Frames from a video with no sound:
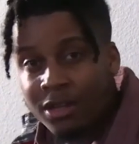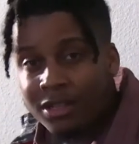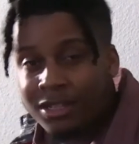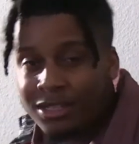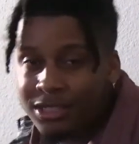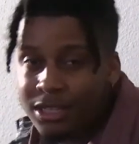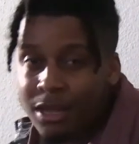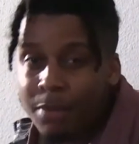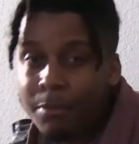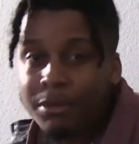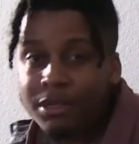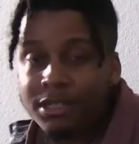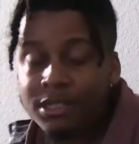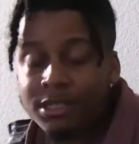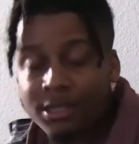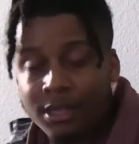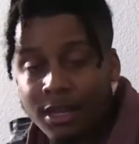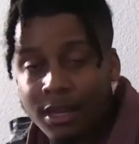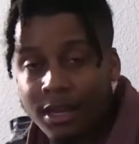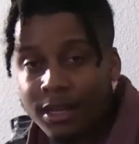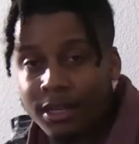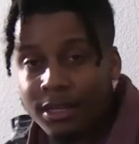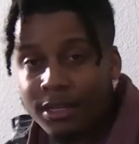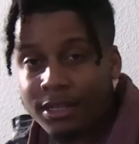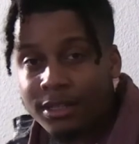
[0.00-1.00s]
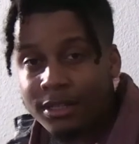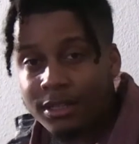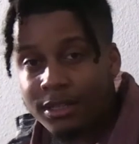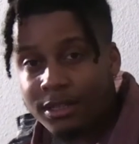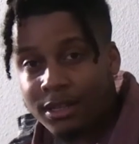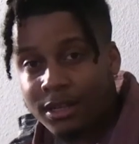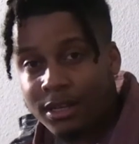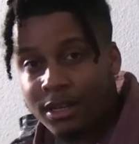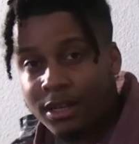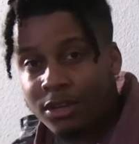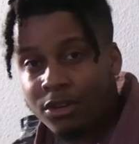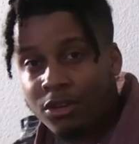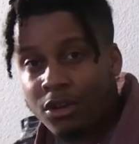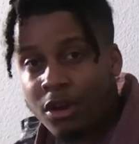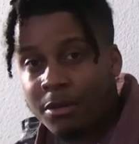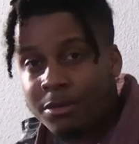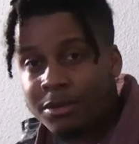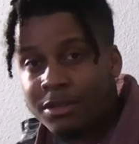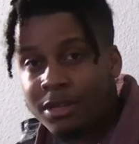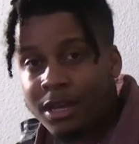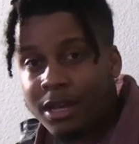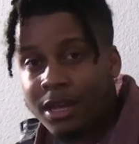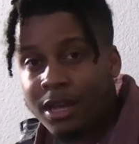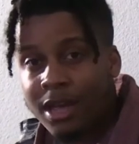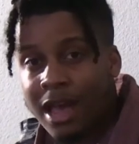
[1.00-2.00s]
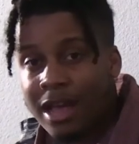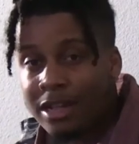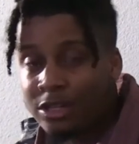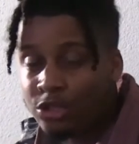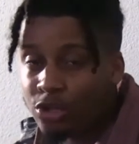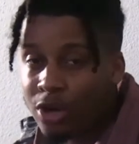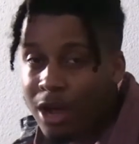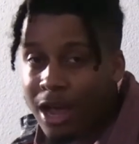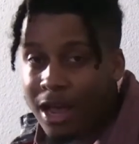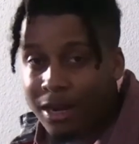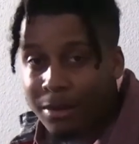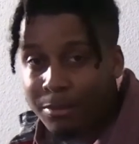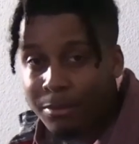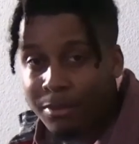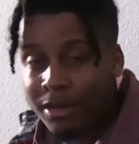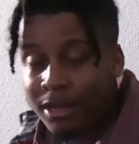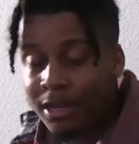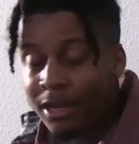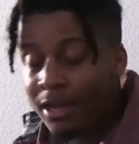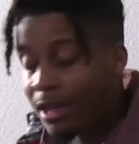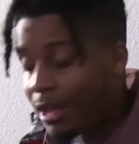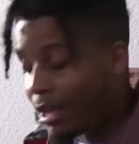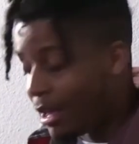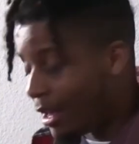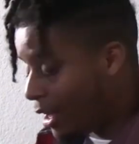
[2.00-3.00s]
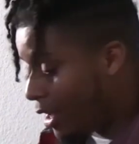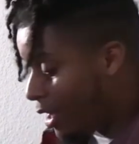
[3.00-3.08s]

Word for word: to some extent. You know what I'm saying? I try to be